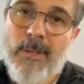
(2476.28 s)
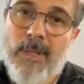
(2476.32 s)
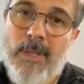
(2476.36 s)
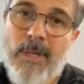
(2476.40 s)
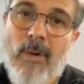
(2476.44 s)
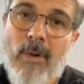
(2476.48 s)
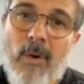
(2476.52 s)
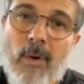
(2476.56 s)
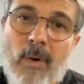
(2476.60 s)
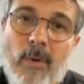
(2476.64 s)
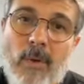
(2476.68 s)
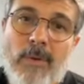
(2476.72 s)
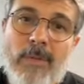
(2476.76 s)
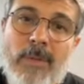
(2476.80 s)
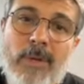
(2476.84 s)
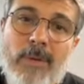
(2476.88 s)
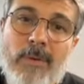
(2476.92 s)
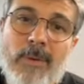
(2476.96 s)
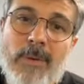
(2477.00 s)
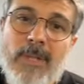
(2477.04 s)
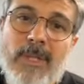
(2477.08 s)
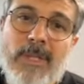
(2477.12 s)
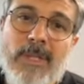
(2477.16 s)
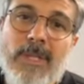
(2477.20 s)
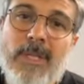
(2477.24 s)
And all the
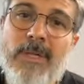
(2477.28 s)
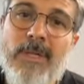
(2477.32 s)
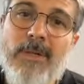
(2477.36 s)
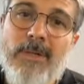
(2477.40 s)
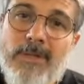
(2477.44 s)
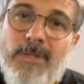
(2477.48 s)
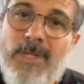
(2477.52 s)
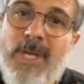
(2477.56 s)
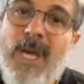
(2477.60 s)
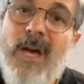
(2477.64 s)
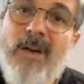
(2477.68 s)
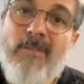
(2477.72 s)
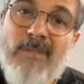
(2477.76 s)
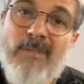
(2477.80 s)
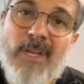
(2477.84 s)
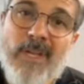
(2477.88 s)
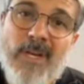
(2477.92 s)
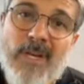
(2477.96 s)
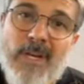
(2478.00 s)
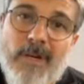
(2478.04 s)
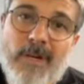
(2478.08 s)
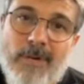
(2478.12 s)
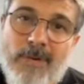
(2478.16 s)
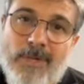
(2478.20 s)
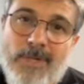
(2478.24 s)
great leaders have
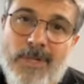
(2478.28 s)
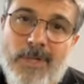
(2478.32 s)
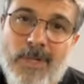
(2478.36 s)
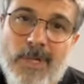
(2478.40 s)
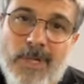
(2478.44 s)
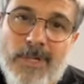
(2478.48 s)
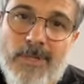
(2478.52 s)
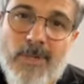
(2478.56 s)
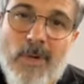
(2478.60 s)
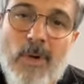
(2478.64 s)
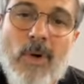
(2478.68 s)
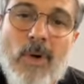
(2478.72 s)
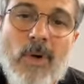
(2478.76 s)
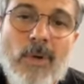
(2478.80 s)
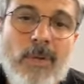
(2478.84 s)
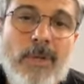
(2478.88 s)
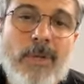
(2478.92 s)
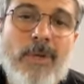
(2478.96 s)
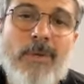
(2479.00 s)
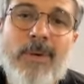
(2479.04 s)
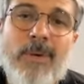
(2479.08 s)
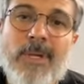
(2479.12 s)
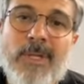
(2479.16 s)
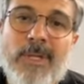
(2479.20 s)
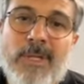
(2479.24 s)
that energy, guys. All
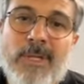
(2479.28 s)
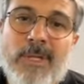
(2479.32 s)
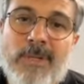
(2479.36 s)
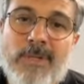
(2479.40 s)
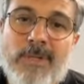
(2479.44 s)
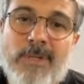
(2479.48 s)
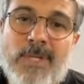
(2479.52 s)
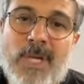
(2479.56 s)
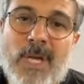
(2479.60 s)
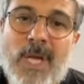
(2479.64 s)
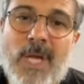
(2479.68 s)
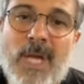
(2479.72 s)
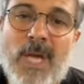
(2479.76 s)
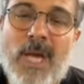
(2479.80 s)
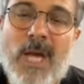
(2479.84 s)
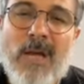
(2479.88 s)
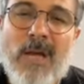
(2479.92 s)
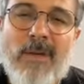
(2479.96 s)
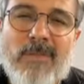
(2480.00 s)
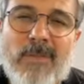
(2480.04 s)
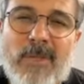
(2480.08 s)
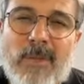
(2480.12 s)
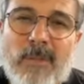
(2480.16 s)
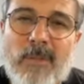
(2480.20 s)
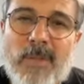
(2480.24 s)
the great leaders
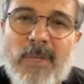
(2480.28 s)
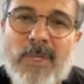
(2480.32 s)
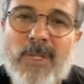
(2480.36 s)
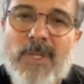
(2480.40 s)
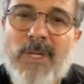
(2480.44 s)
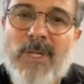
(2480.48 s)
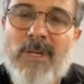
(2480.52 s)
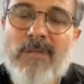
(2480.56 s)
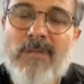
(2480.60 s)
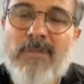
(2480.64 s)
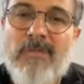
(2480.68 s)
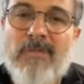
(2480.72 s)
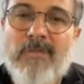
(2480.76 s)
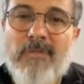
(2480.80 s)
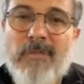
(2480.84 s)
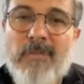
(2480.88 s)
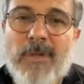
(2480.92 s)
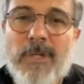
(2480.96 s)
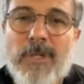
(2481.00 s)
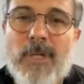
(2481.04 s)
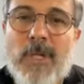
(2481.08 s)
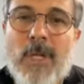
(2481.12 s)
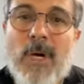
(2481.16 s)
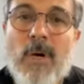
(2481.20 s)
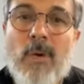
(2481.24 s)
have the ability to
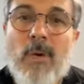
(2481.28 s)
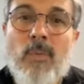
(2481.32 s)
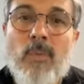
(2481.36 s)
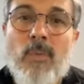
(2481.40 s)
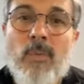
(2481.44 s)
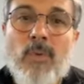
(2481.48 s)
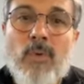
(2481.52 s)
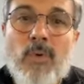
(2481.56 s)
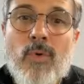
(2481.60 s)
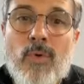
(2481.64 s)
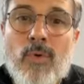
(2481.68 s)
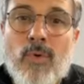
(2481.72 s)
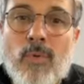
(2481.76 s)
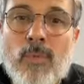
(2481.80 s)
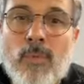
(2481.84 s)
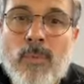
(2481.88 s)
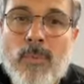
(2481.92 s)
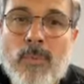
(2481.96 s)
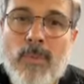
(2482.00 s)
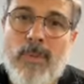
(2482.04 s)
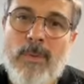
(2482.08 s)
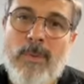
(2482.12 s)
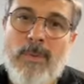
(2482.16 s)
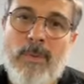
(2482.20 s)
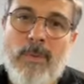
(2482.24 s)
fill a
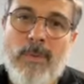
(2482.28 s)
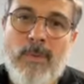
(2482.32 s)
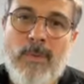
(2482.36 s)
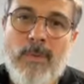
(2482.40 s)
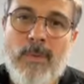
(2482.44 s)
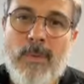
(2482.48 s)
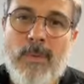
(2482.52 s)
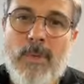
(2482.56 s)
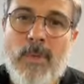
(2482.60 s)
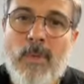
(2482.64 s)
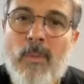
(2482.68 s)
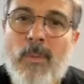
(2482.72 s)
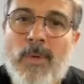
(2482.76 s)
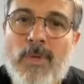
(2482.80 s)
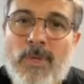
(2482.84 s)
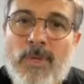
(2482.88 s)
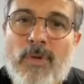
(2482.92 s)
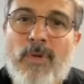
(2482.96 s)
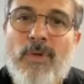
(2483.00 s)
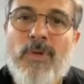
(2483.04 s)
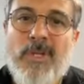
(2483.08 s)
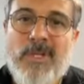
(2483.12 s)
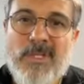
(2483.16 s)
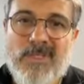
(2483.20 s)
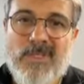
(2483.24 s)
room with
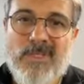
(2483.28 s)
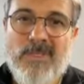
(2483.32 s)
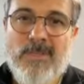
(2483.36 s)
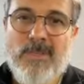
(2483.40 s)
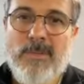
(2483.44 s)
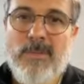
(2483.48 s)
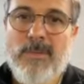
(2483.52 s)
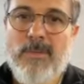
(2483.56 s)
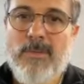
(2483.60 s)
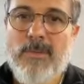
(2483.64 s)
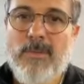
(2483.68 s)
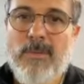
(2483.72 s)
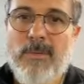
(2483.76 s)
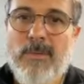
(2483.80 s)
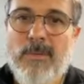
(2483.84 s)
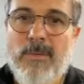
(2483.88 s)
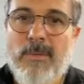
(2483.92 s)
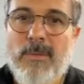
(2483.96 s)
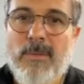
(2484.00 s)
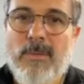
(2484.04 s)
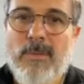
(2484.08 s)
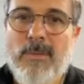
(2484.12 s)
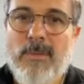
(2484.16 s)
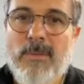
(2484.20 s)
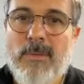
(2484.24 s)
goodness,
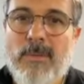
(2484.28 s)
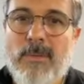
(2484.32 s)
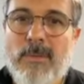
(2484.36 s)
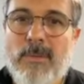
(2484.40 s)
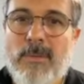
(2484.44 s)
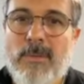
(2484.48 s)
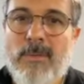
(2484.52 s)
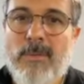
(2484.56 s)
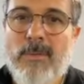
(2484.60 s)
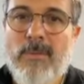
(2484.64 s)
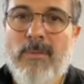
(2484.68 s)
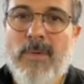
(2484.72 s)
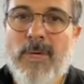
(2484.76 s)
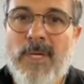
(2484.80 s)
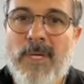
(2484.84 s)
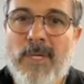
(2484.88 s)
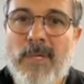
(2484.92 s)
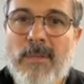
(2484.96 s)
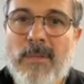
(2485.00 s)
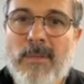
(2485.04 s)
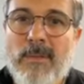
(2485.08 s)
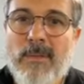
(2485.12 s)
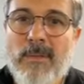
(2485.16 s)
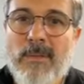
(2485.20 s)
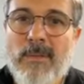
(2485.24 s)
right?